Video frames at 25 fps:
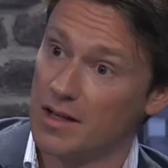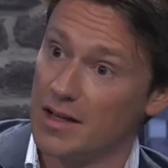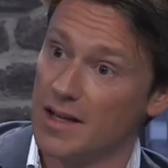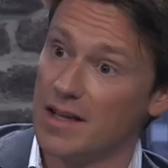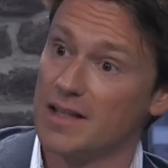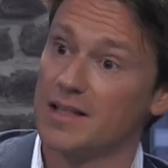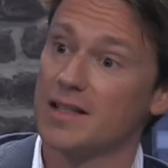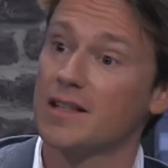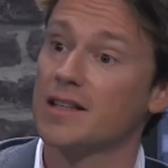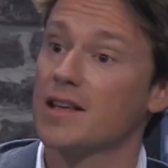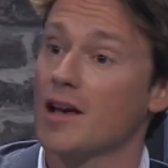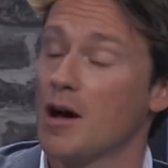
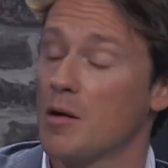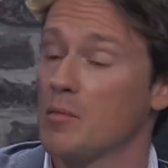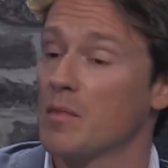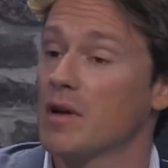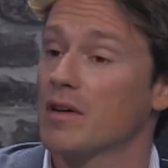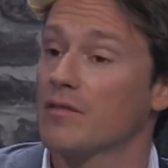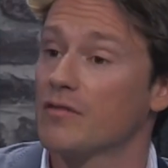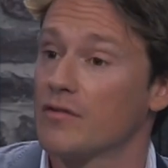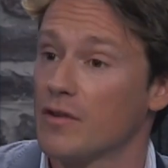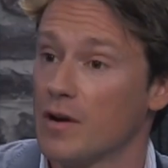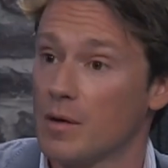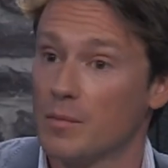Is it
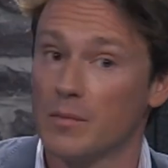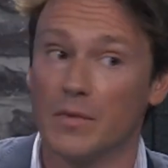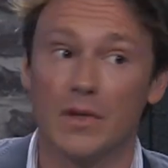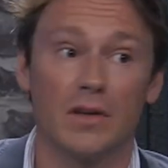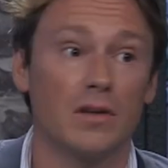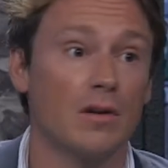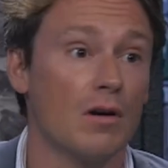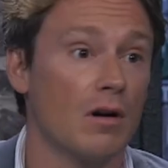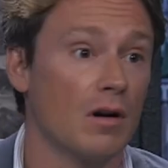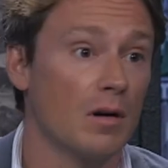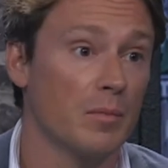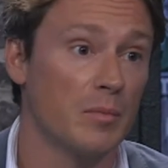coming from the
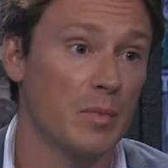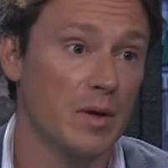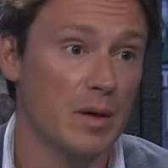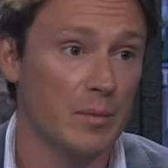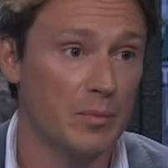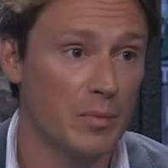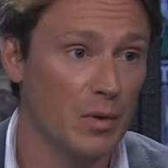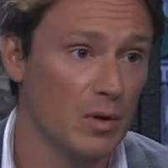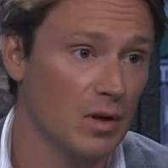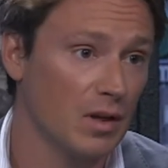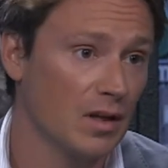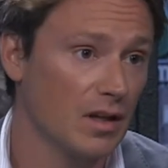young
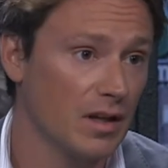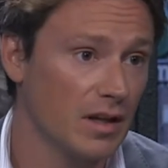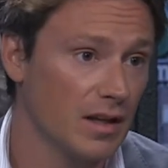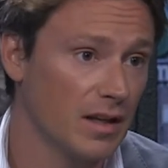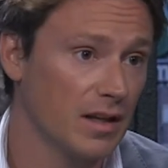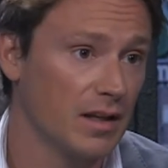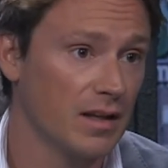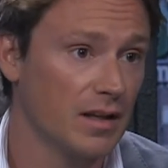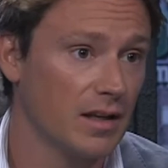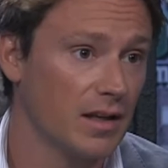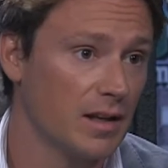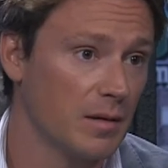people
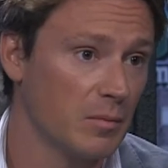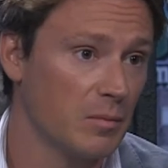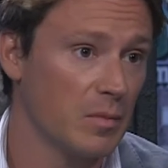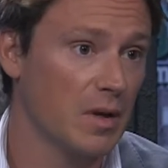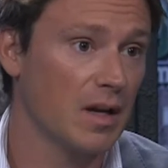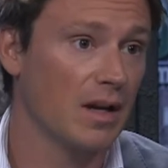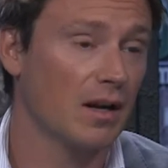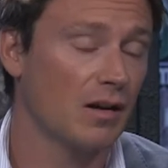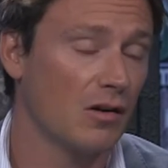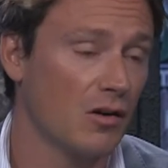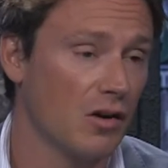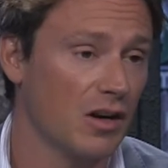in
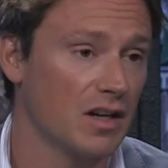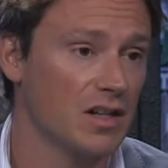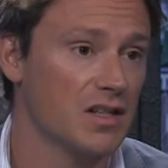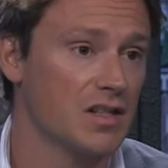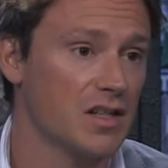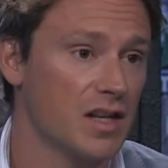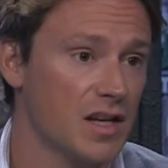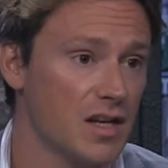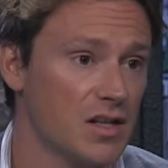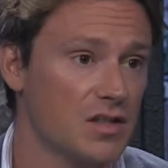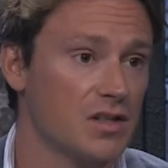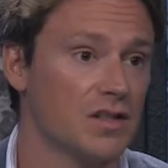bigger
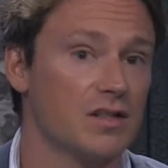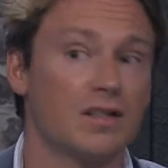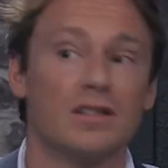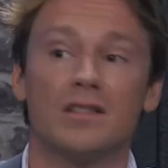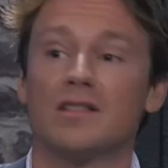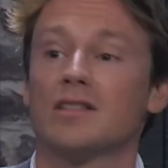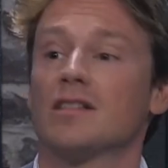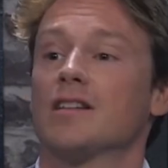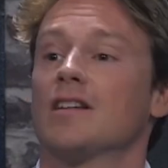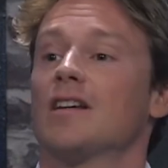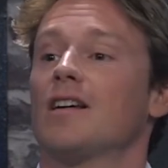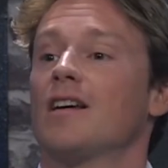
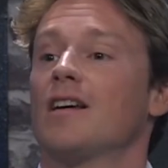organizations